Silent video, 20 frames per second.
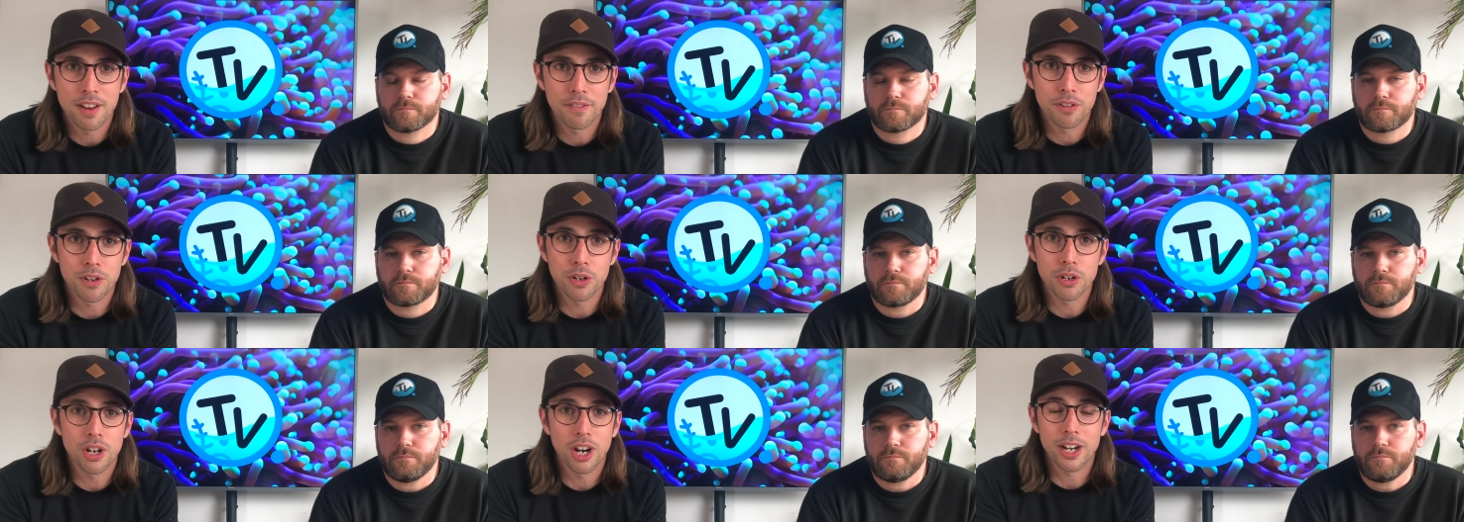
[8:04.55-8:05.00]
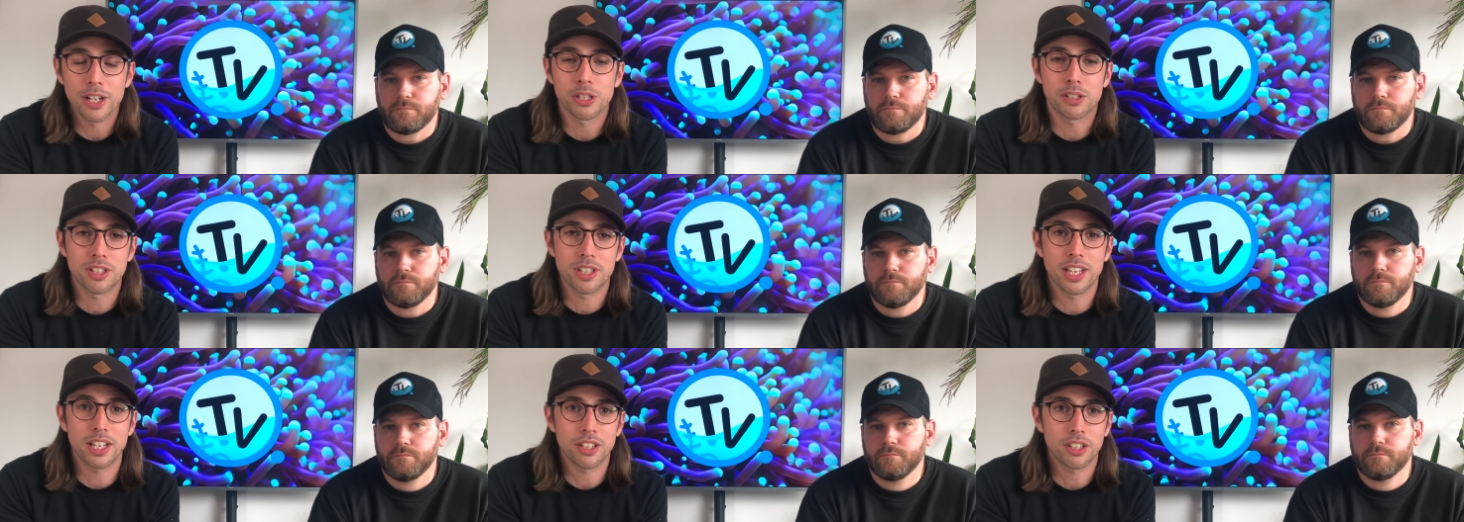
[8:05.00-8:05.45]
Speaker 1: If you
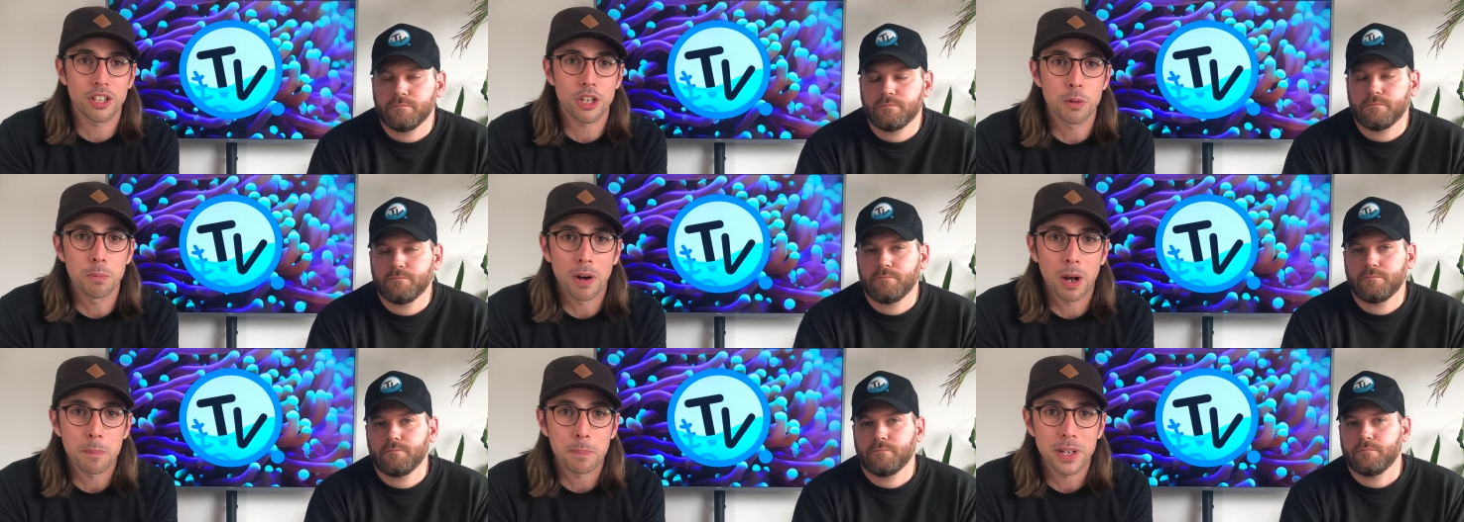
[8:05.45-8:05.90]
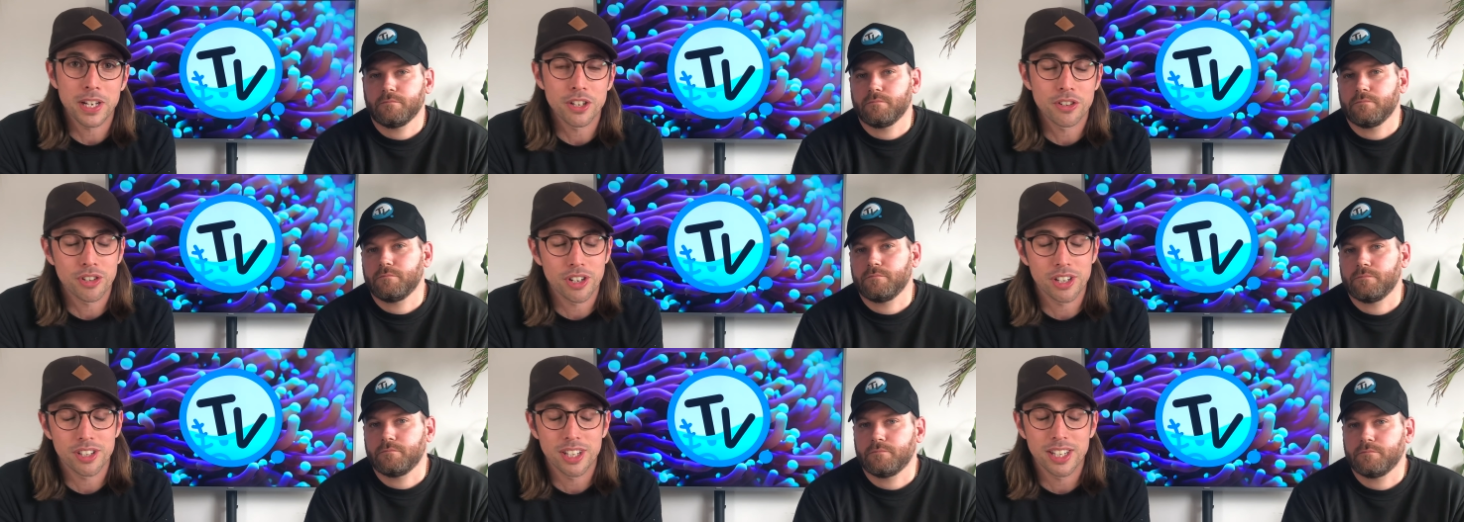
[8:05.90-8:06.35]
guys think that you might be
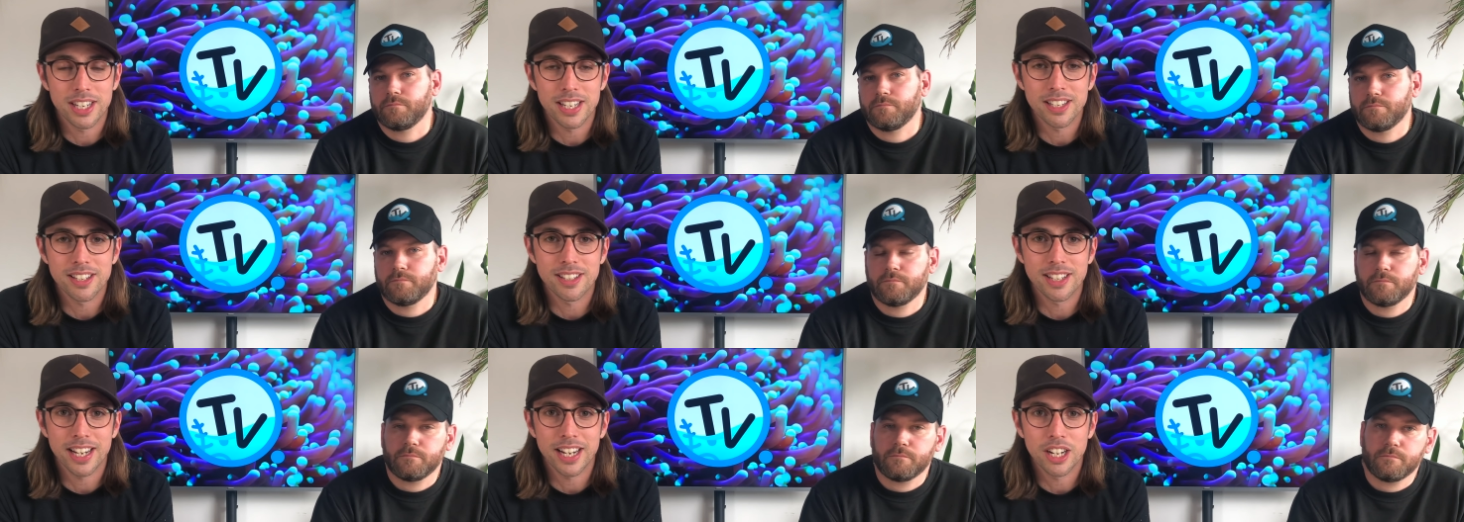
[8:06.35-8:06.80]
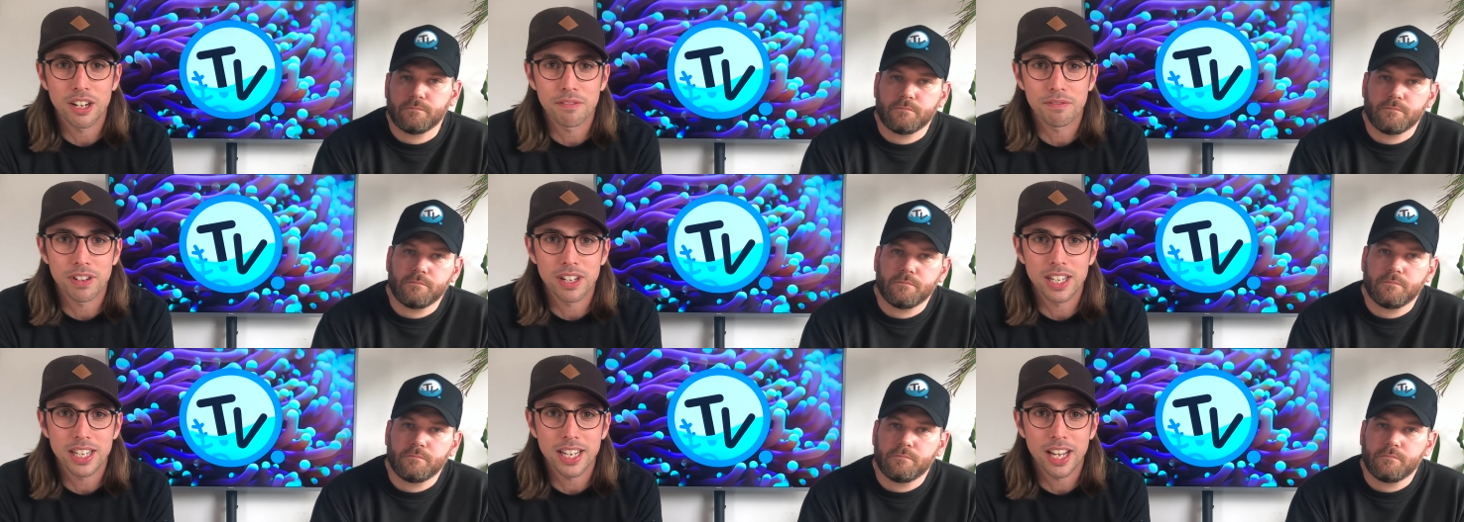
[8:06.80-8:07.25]
interested in seeing
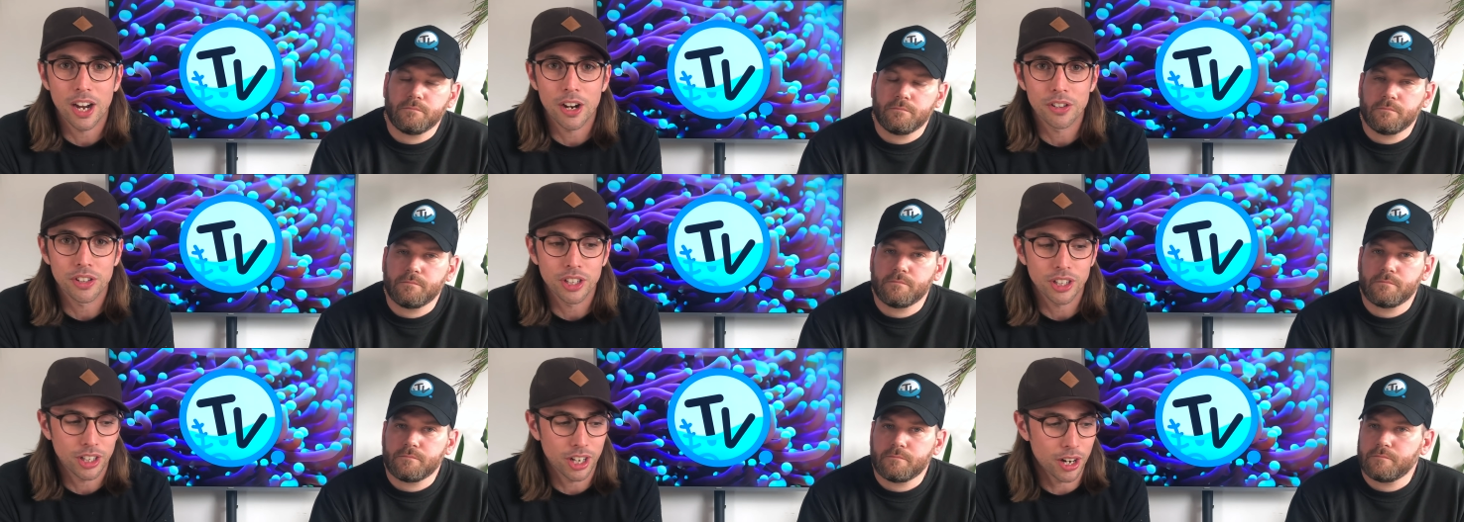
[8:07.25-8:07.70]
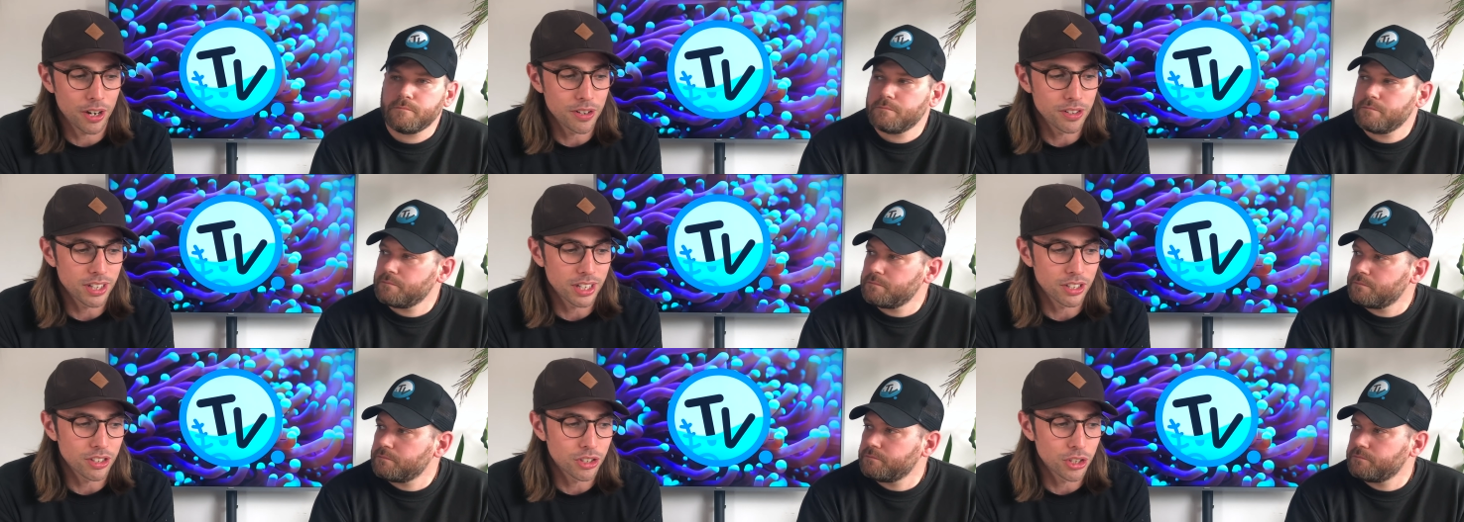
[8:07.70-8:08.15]
a video that
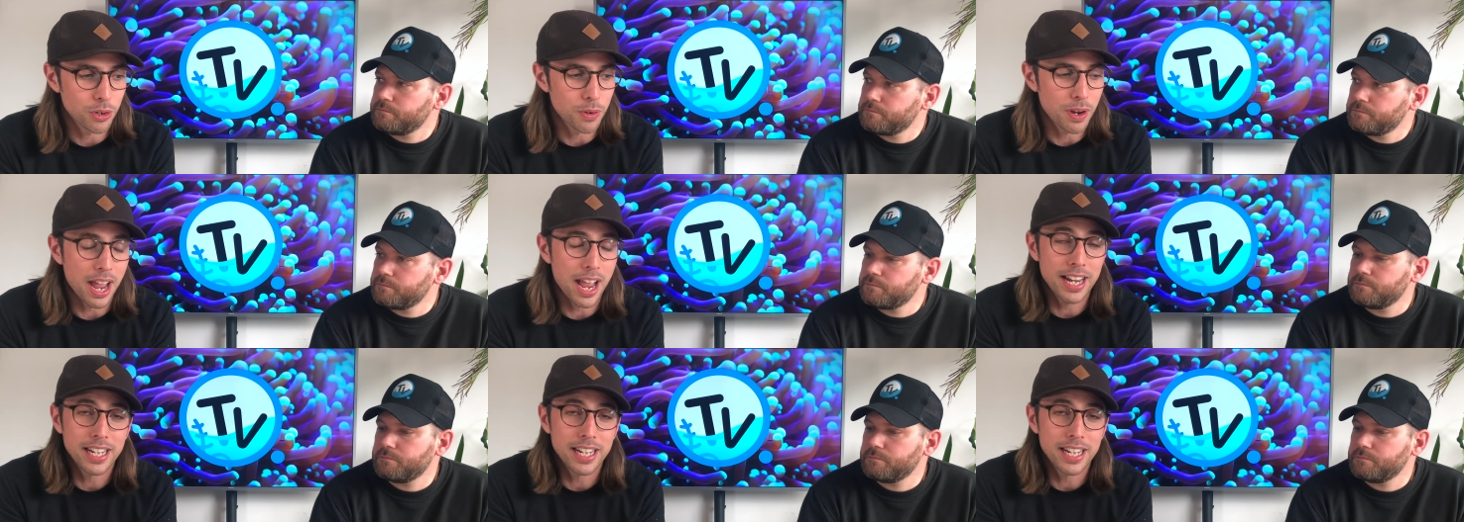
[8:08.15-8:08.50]
goes into